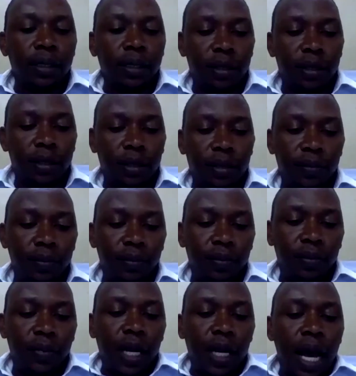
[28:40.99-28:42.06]
tax.
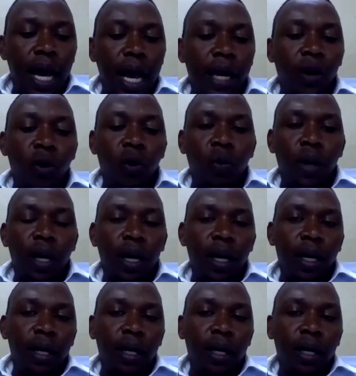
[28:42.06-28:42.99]
I know